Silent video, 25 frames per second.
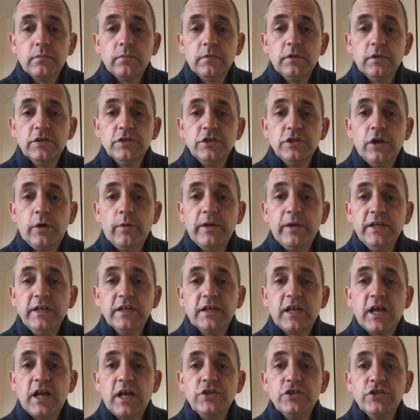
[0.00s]
There's no
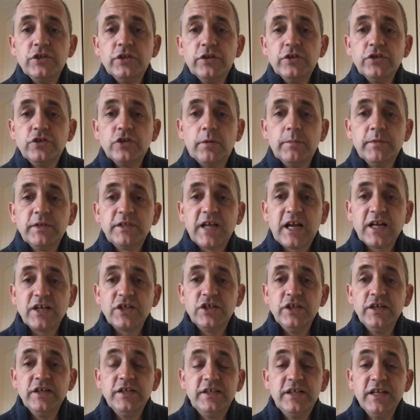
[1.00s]
indication that Thomas
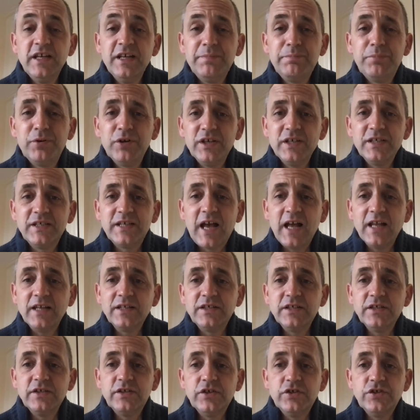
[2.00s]
actually did put his
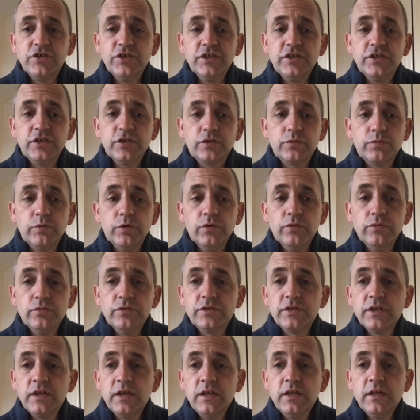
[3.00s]
hands into Jesus'
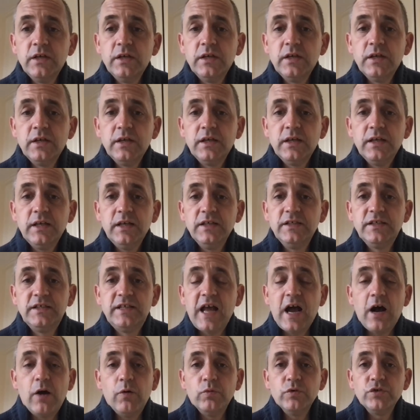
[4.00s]
wounds. His
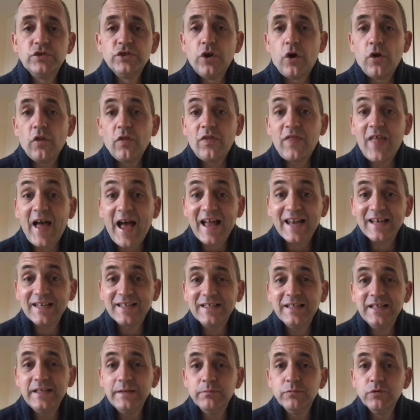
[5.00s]
doubt was not that
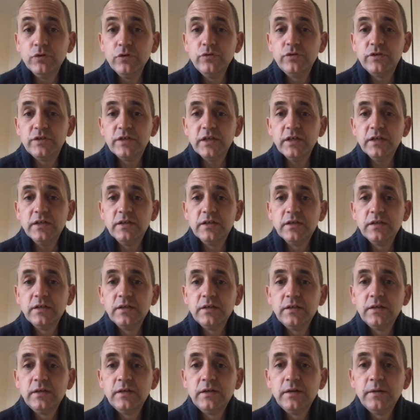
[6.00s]
deep-rooted.
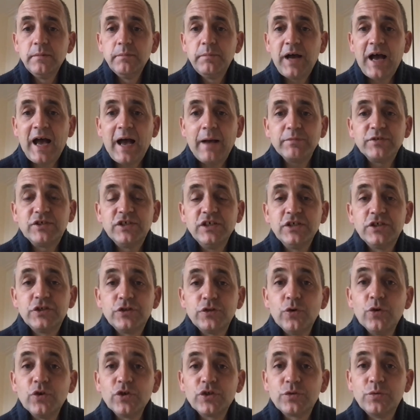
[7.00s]
Perhaps his
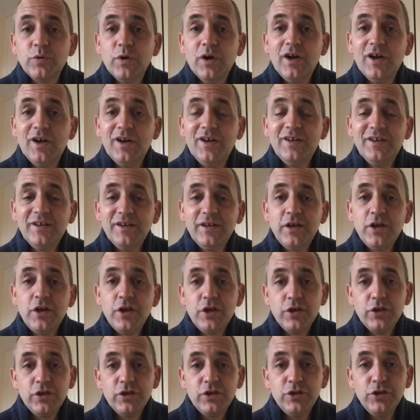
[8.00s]
thoughts were,
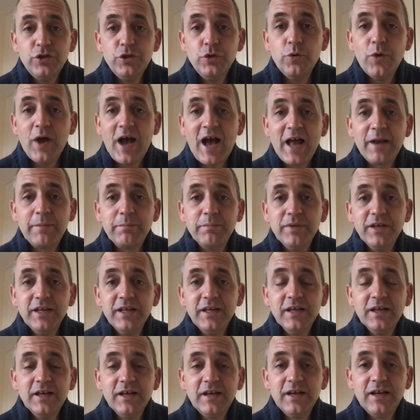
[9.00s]
"You had
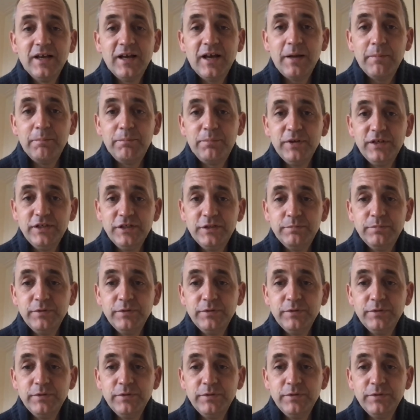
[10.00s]
me, at peace